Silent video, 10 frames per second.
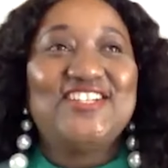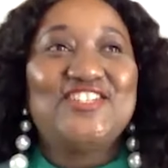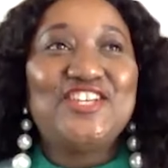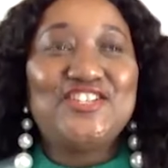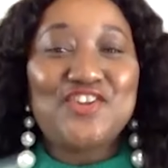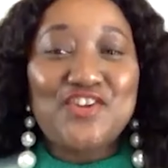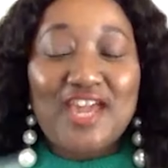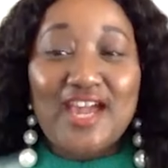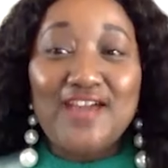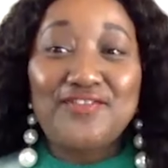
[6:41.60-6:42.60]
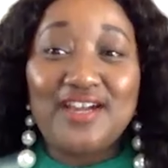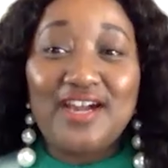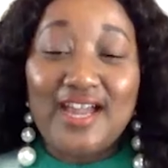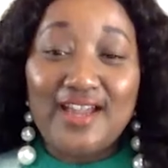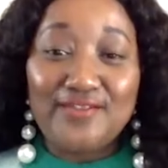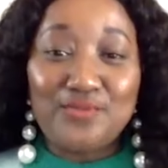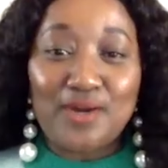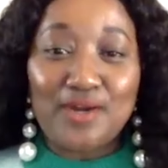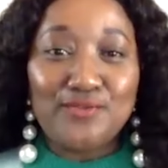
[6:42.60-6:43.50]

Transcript: Jeez, okay, I have one.